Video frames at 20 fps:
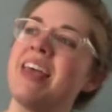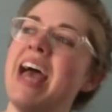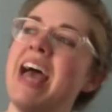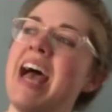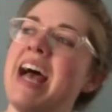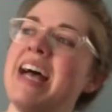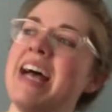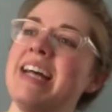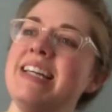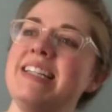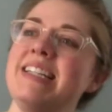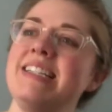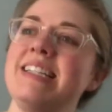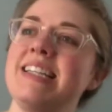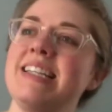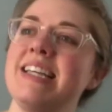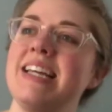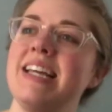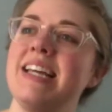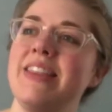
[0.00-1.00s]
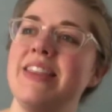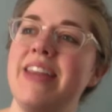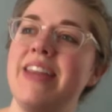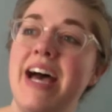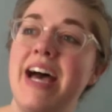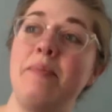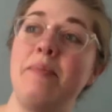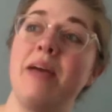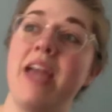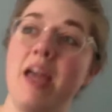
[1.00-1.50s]
and
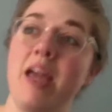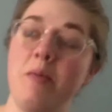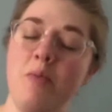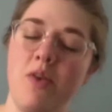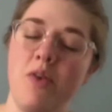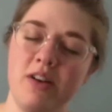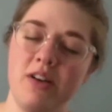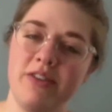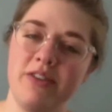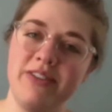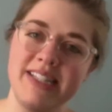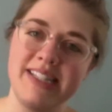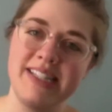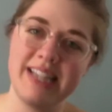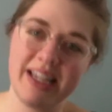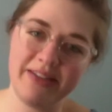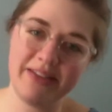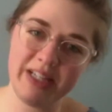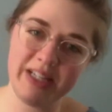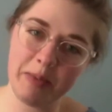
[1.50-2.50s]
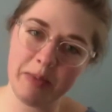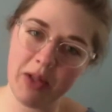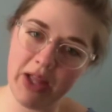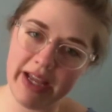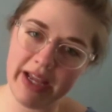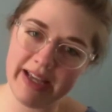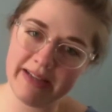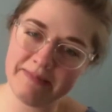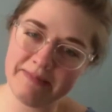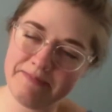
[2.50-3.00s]
that became part of his safety
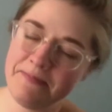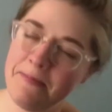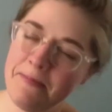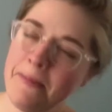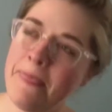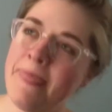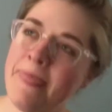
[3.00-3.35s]
plan.